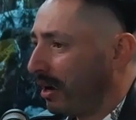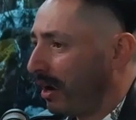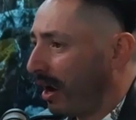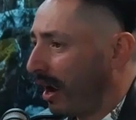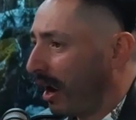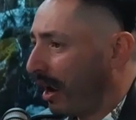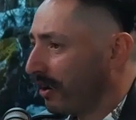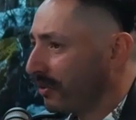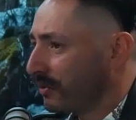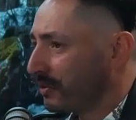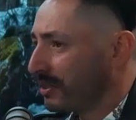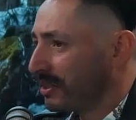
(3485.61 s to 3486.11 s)

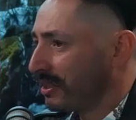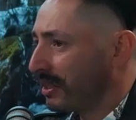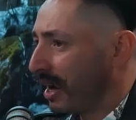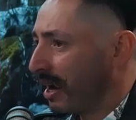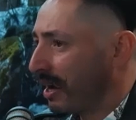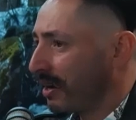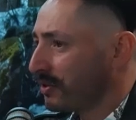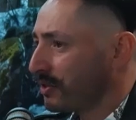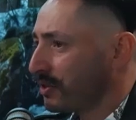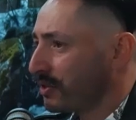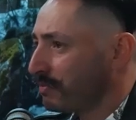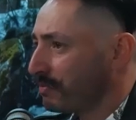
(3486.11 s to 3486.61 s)
out of
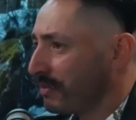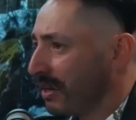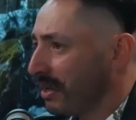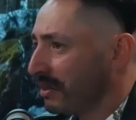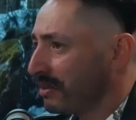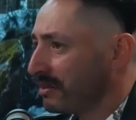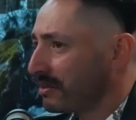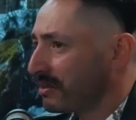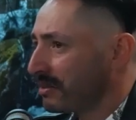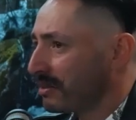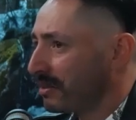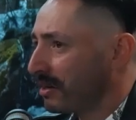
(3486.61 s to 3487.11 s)
status
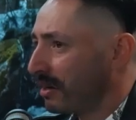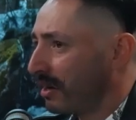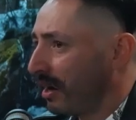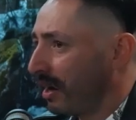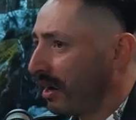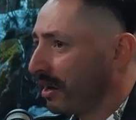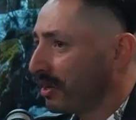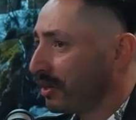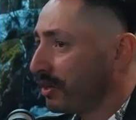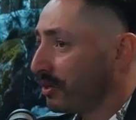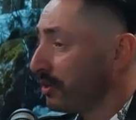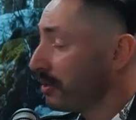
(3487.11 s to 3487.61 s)
means I
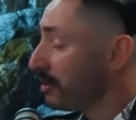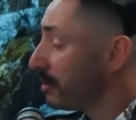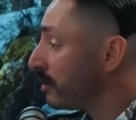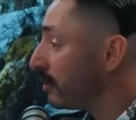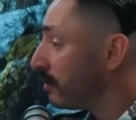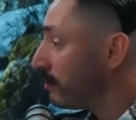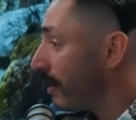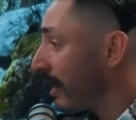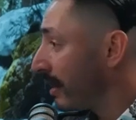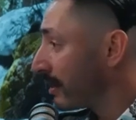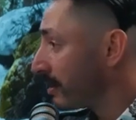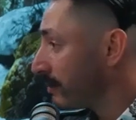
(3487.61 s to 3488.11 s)
could go
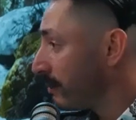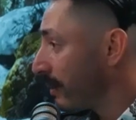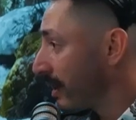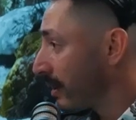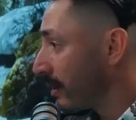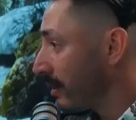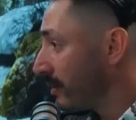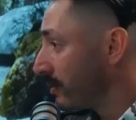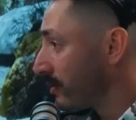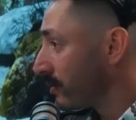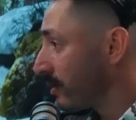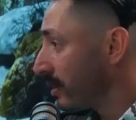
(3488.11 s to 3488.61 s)
back to my
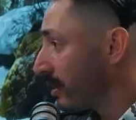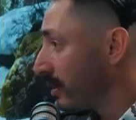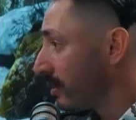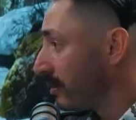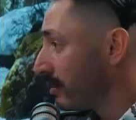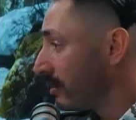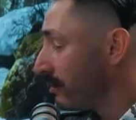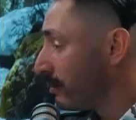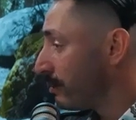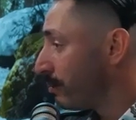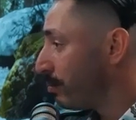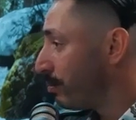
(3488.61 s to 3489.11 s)
country,
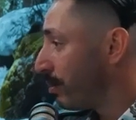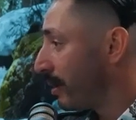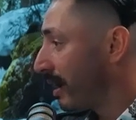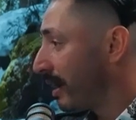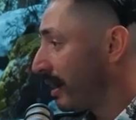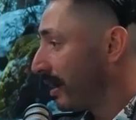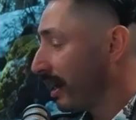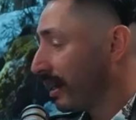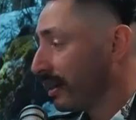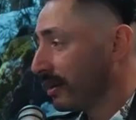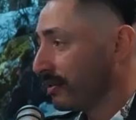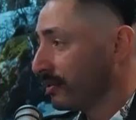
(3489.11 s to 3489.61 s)

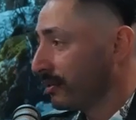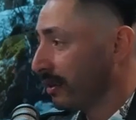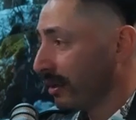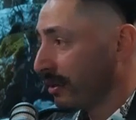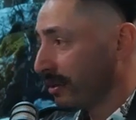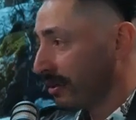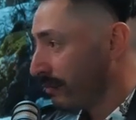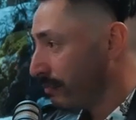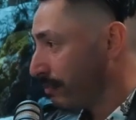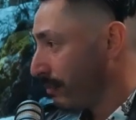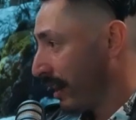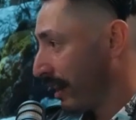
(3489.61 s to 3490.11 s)
but I couldn't
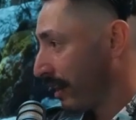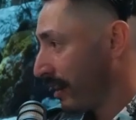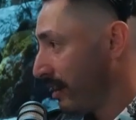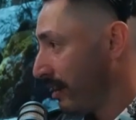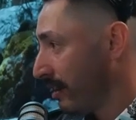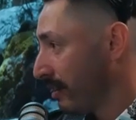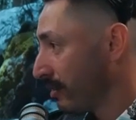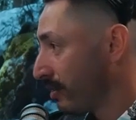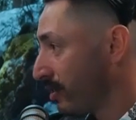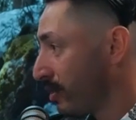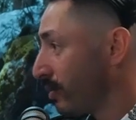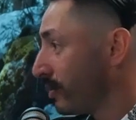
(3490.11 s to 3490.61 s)
come back
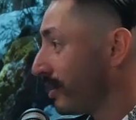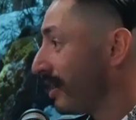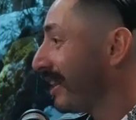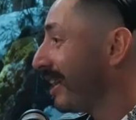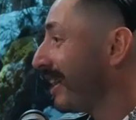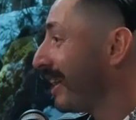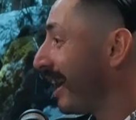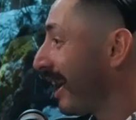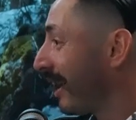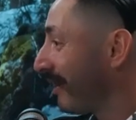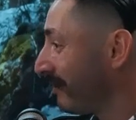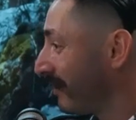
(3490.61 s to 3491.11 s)
here to the
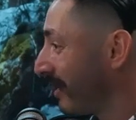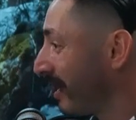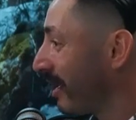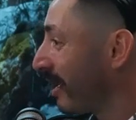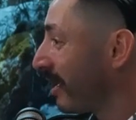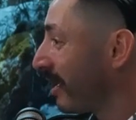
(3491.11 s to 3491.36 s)
life that